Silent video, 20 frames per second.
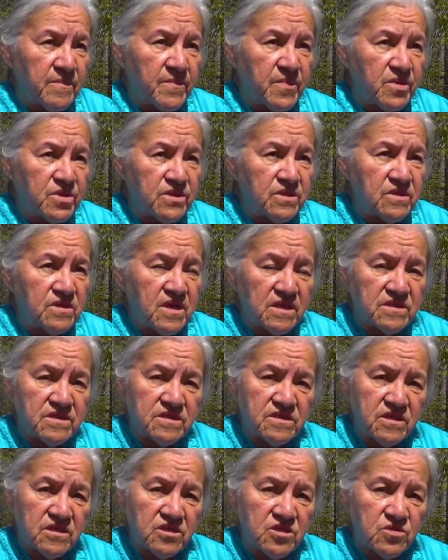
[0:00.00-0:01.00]
But in that
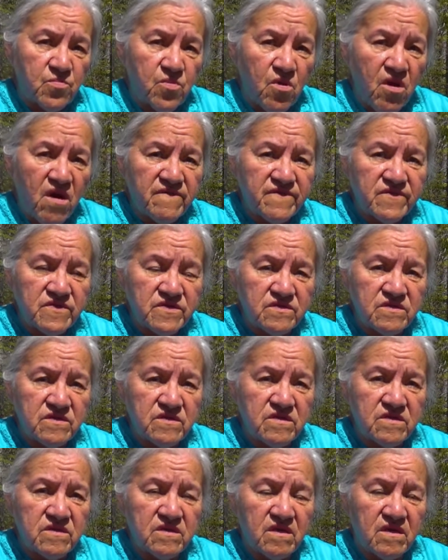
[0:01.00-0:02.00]
sixth
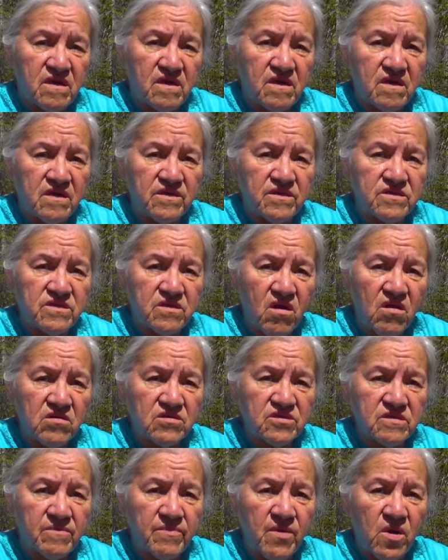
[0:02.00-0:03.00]
prophecy, it
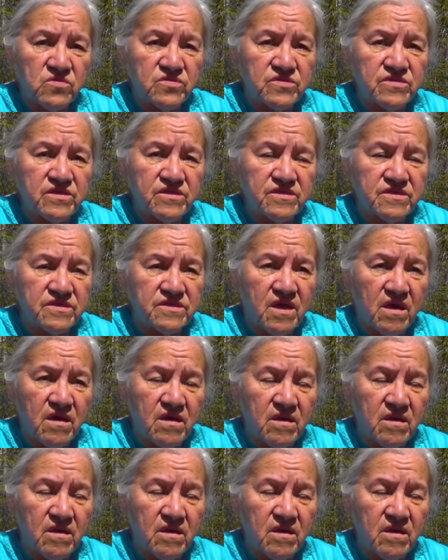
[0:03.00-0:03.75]
talks about this